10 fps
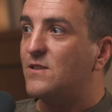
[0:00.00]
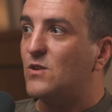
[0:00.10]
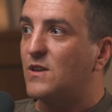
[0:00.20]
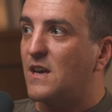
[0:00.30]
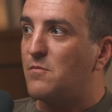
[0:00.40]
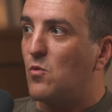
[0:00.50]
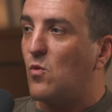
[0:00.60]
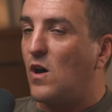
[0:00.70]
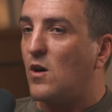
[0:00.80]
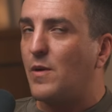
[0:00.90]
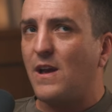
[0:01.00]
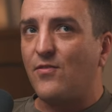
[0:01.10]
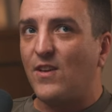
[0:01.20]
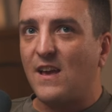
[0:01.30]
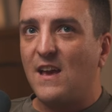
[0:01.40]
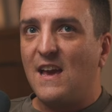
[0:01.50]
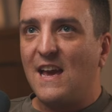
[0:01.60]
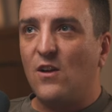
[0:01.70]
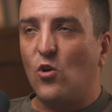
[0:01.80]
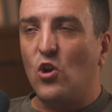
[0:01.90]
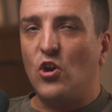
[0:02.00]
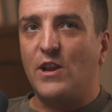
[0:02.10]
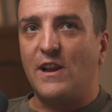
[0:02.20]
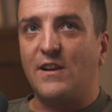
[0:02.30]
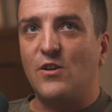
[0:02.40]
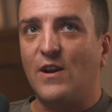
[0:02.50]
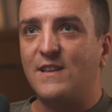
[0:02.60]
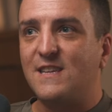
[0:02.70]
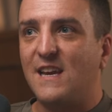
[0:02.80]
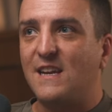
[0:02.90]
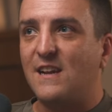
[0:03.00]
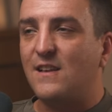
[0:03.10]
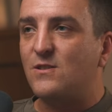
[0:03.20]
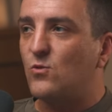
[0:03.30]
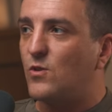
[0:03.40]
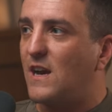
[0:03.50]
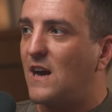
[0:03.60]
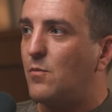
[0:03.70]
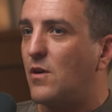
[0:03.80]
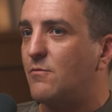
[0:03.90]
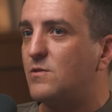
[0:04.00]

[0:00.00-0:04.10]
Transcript: it took him a while, but I think he got lured in at 19 and then sorted it out by he